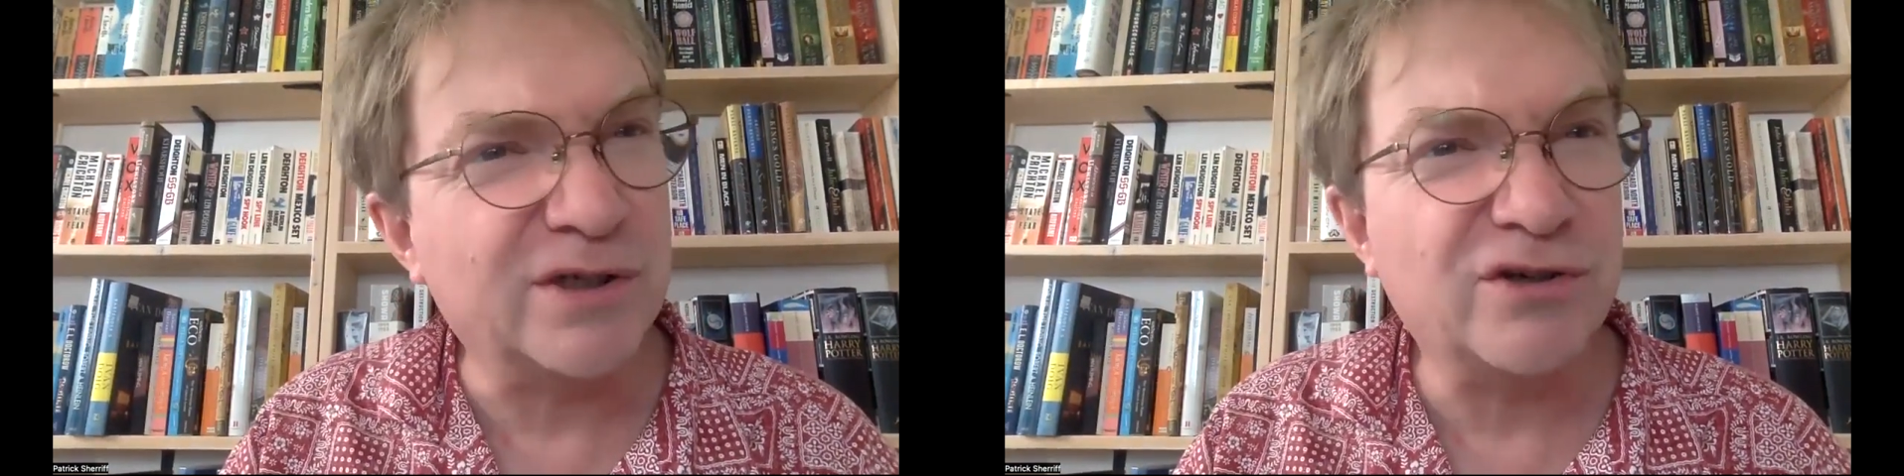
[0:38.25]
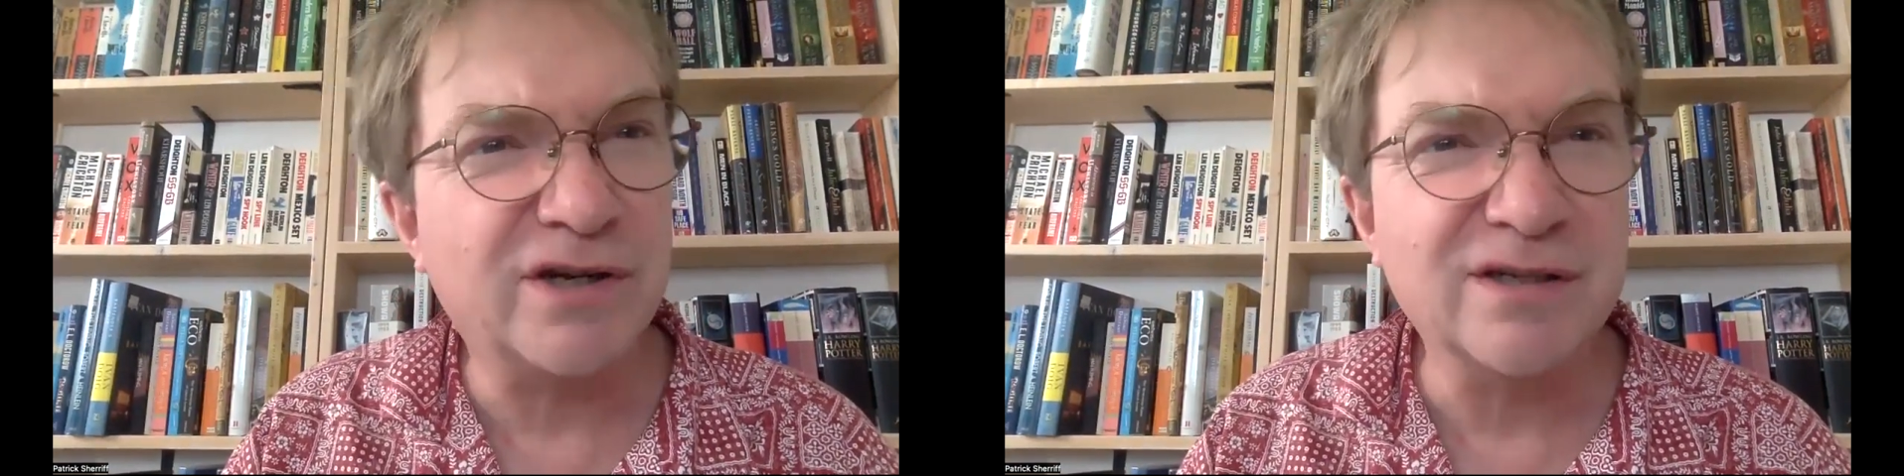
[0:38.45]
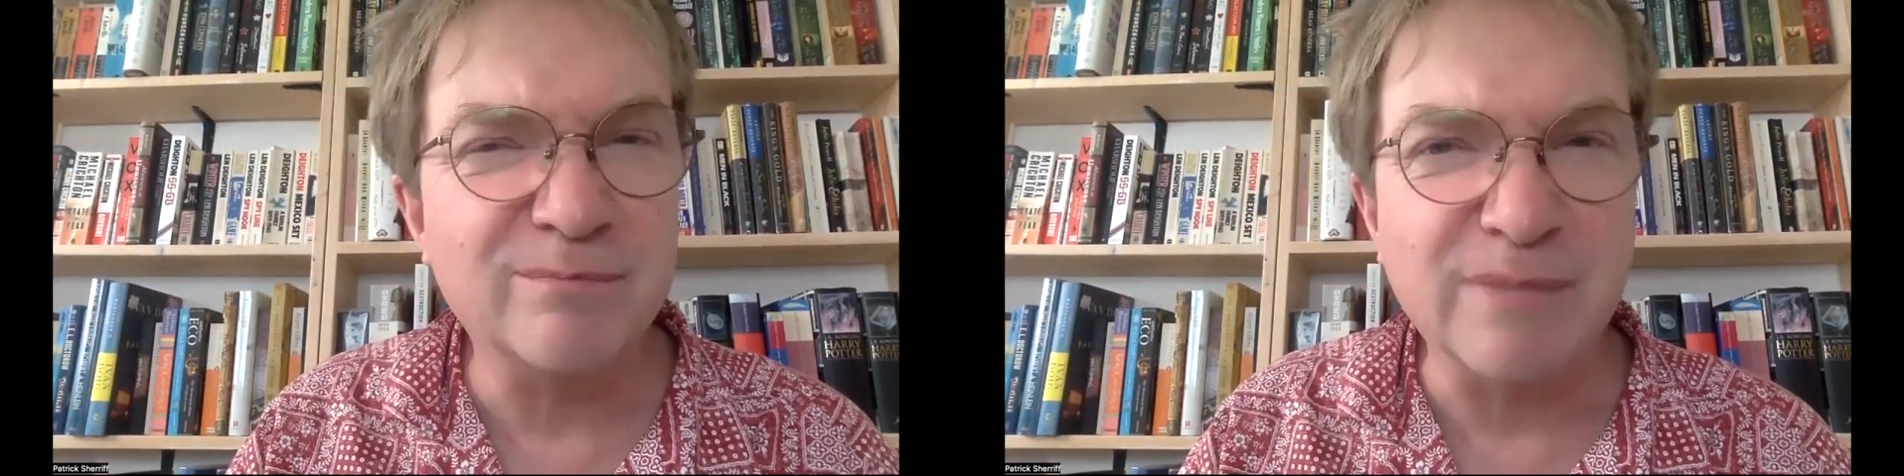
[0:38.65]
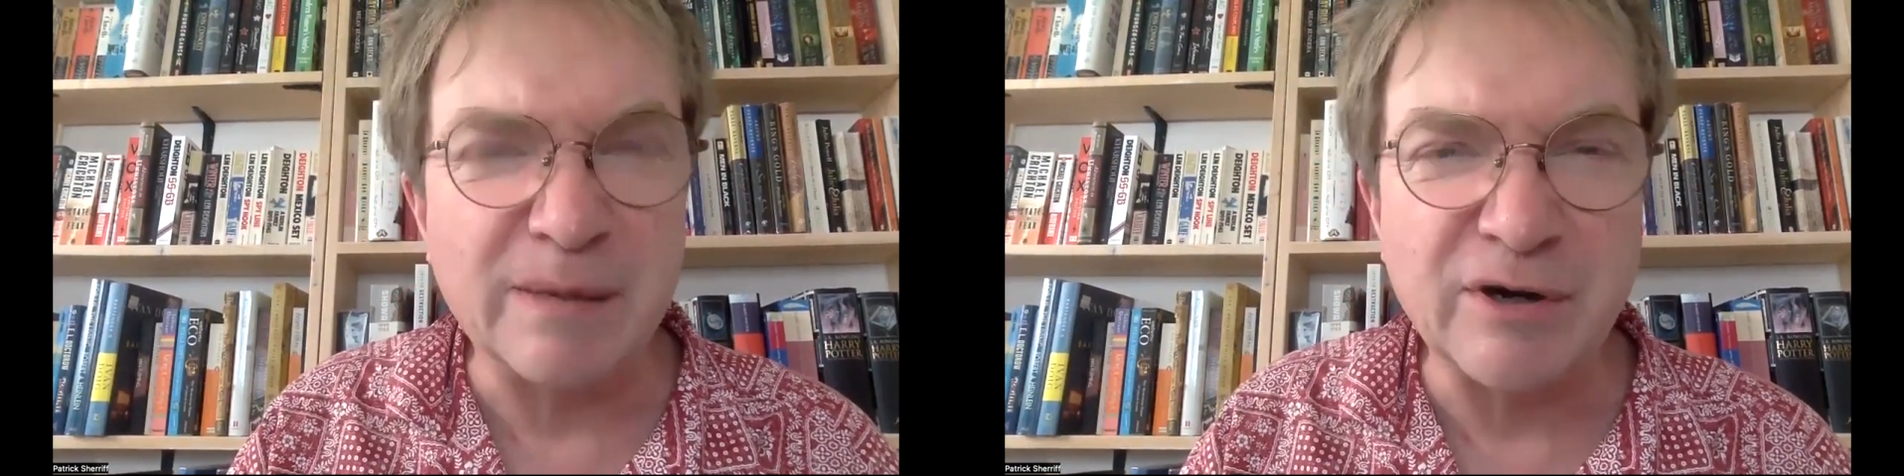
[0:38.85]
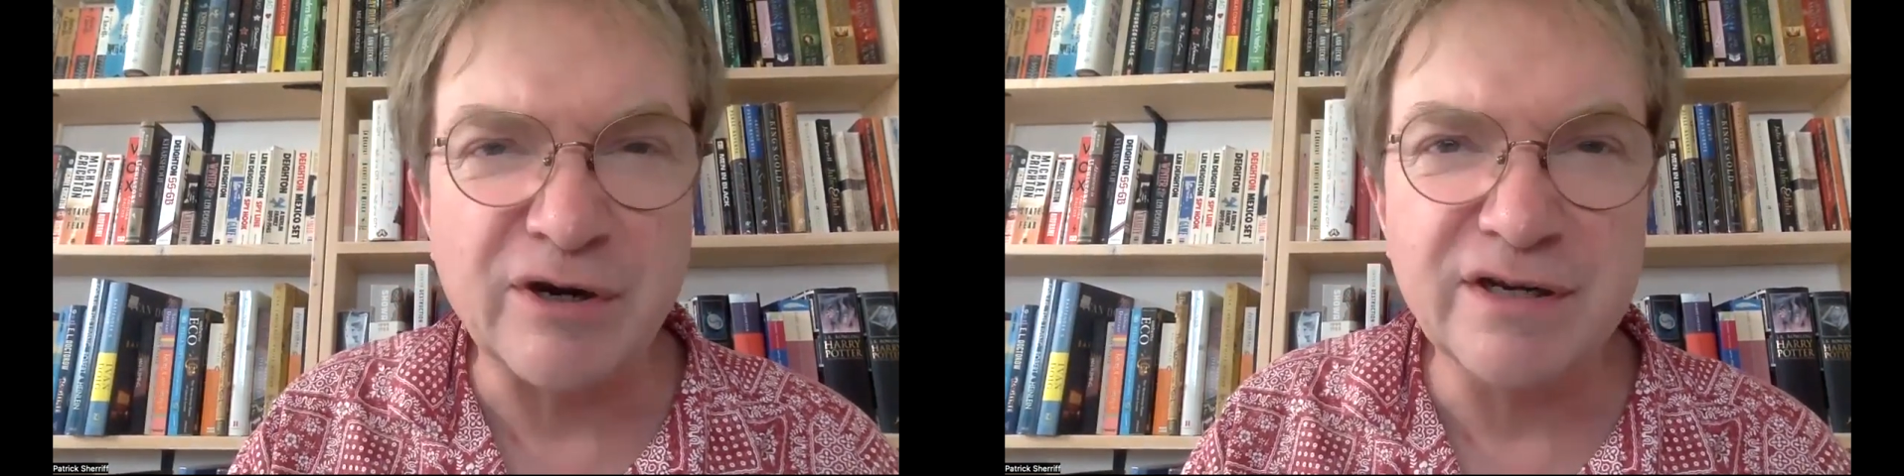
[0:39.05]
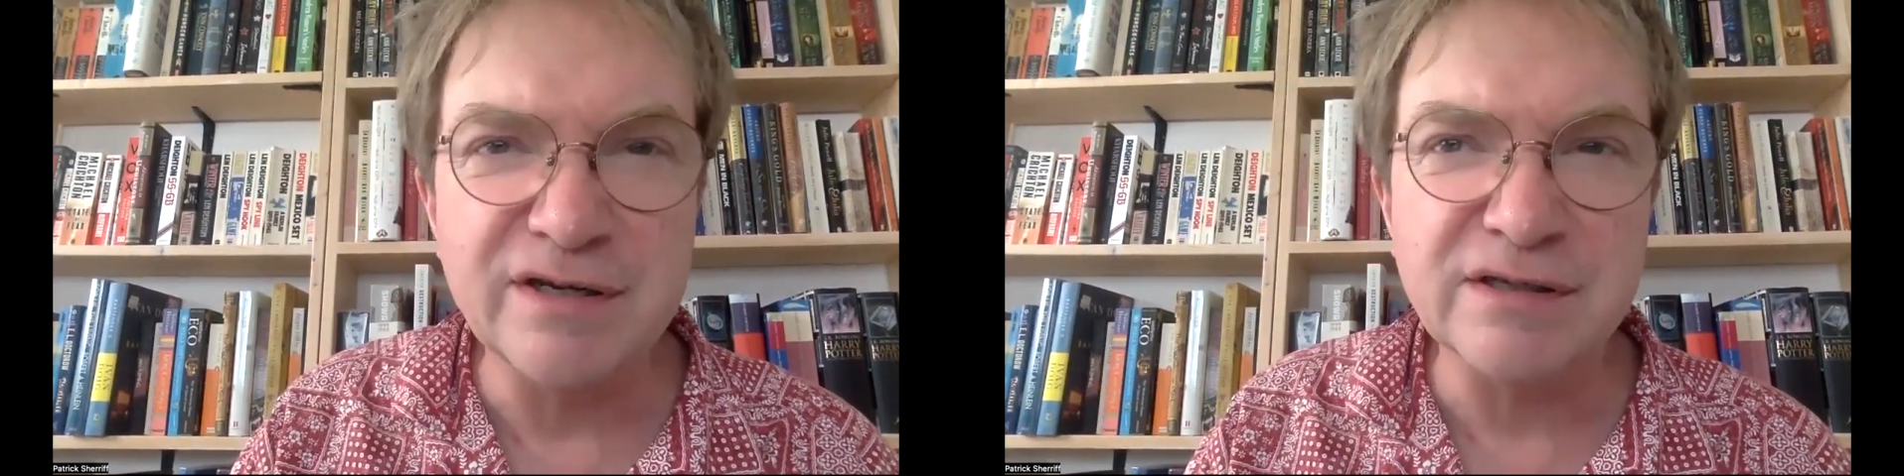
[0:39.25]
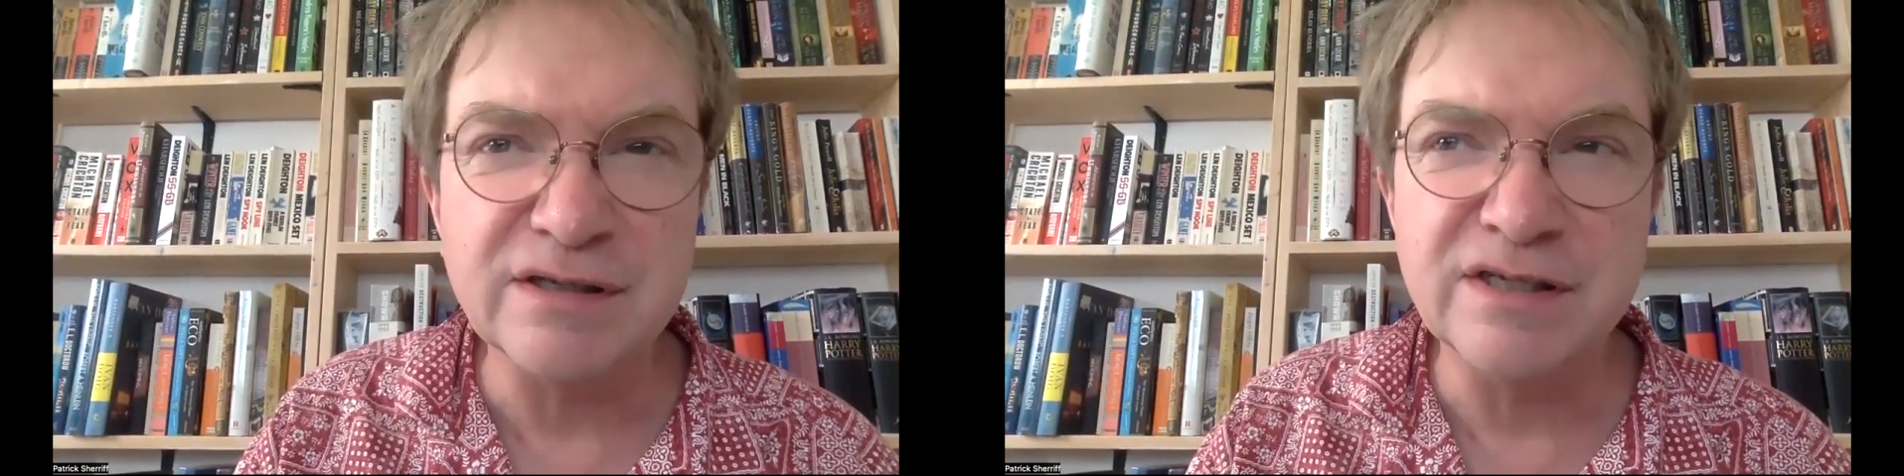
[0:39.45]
I'd try to memorize